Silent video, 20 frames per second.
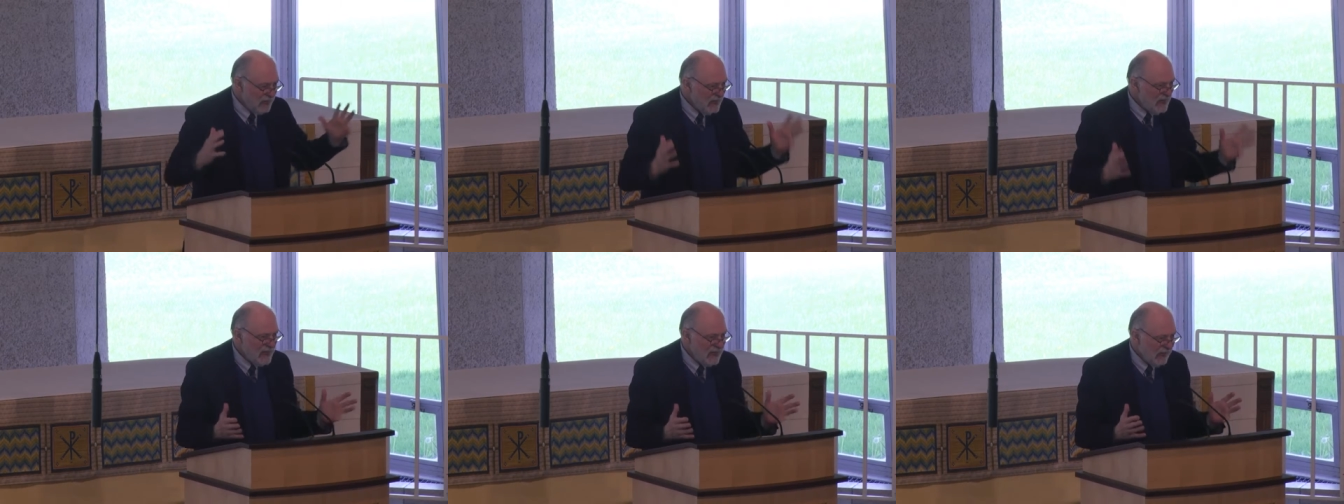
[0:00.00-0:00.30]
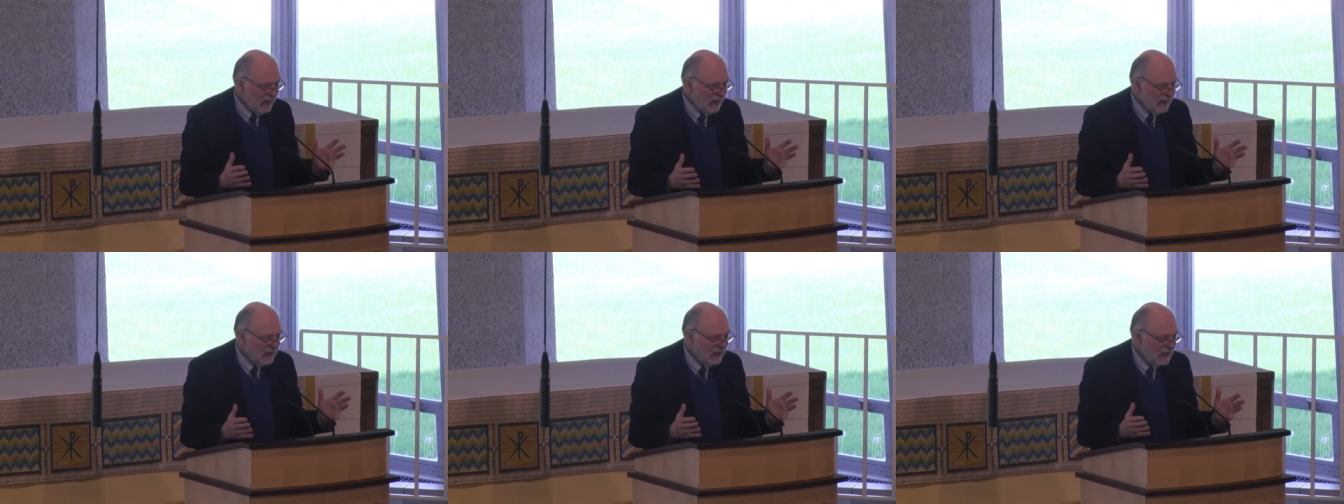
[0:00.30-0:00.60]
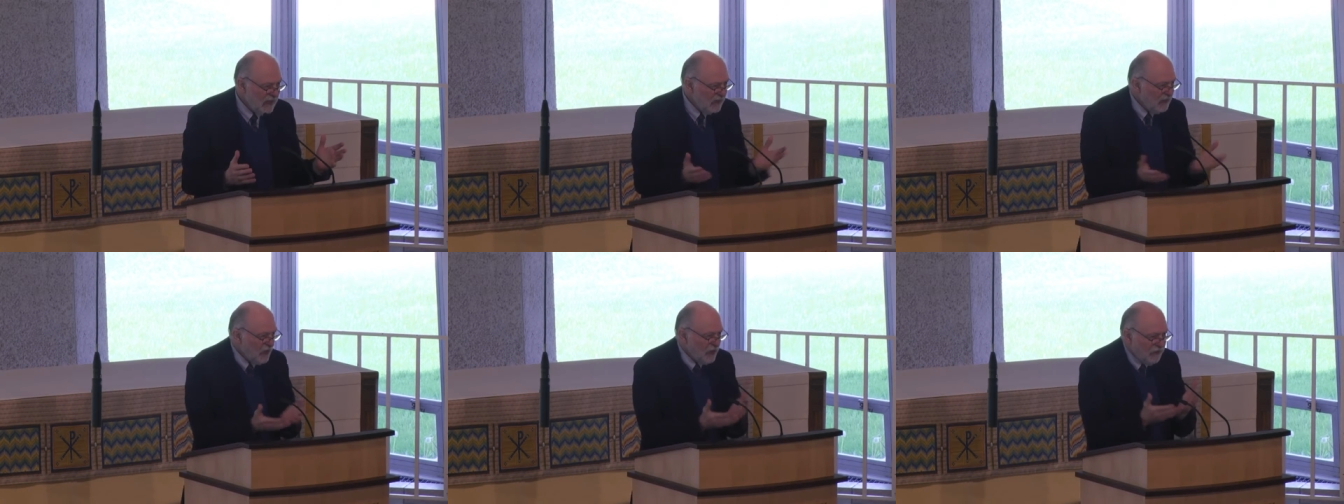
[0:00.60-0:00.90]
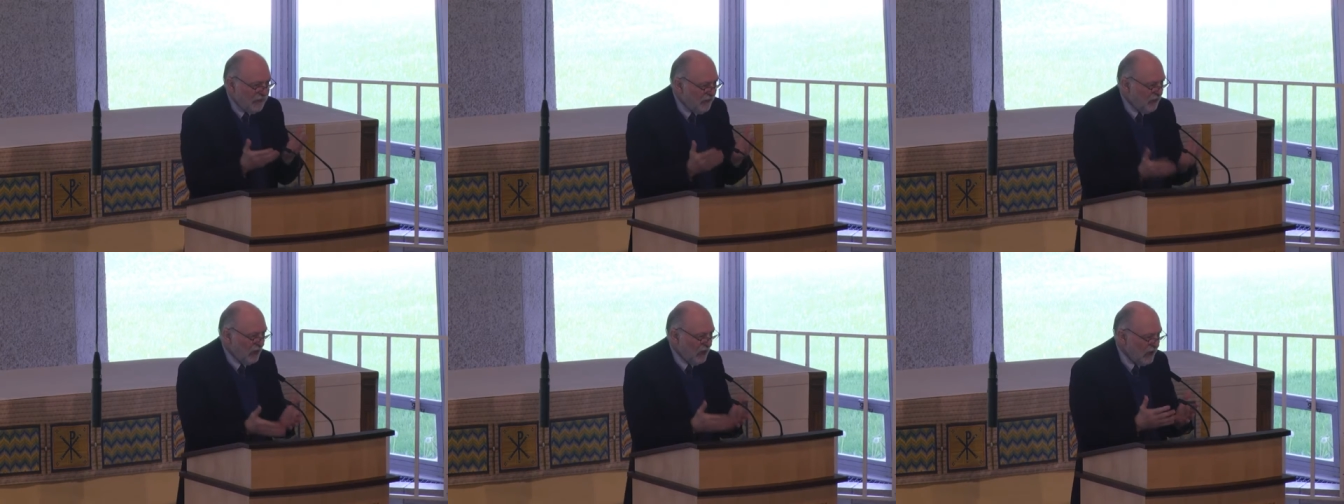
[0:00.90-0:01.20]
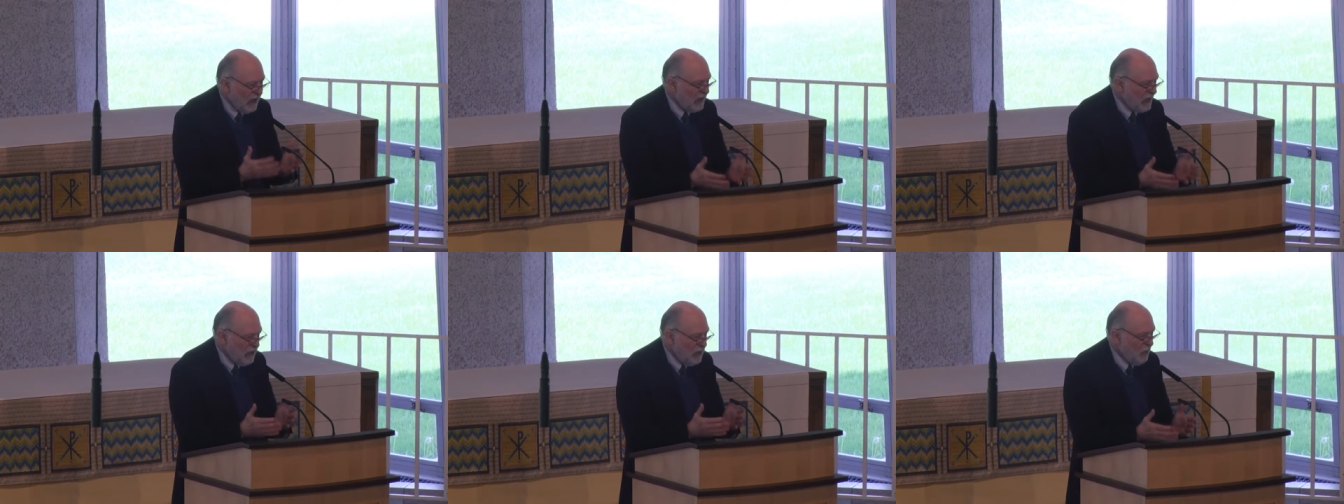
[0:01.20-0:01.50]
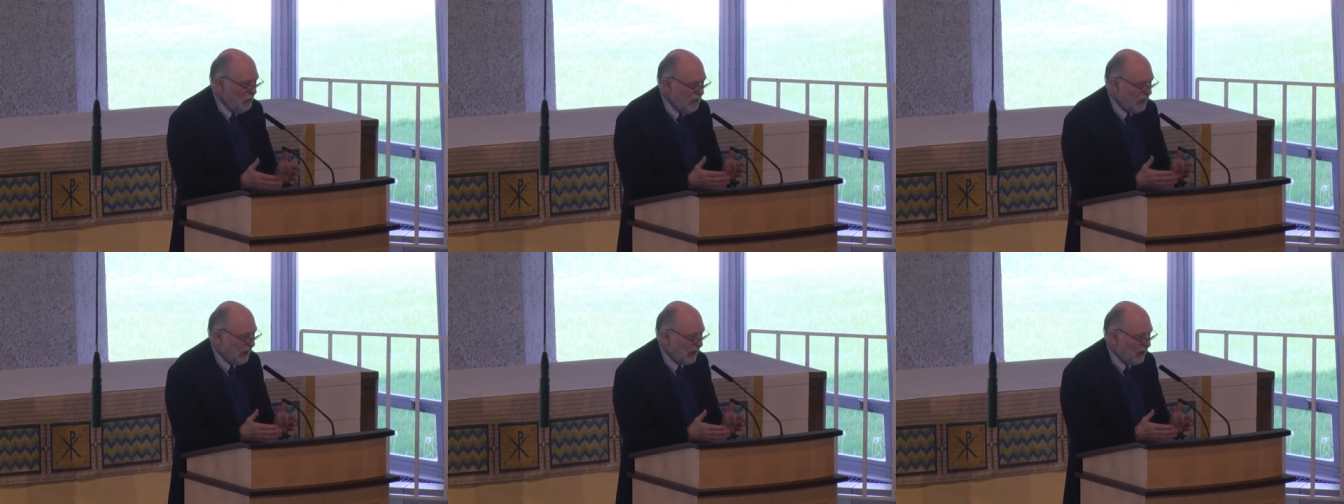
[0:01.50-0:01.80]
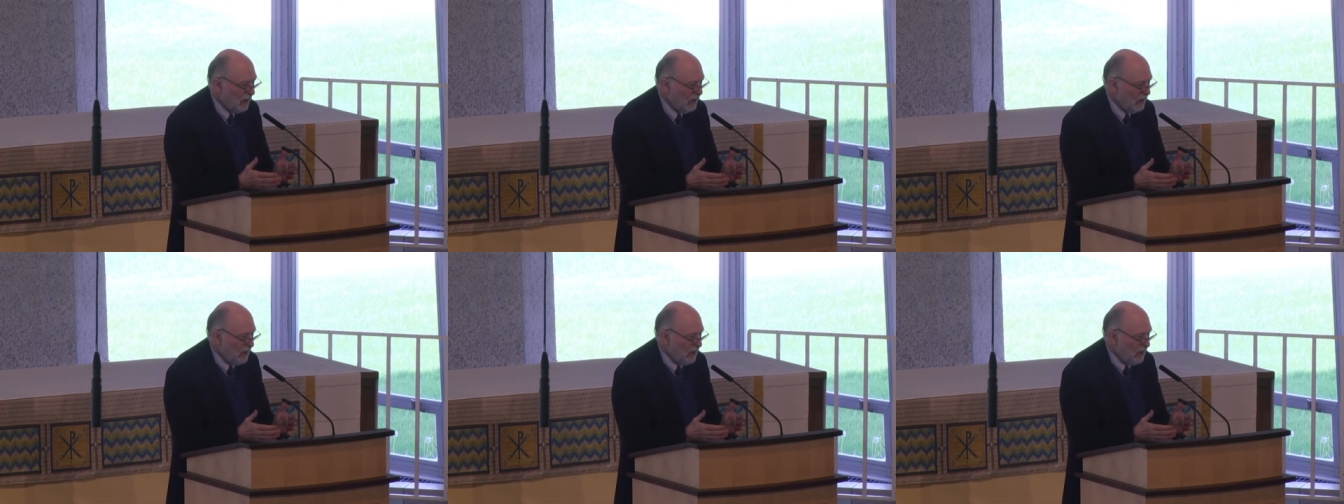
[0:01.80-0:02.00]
being that isn't fully human.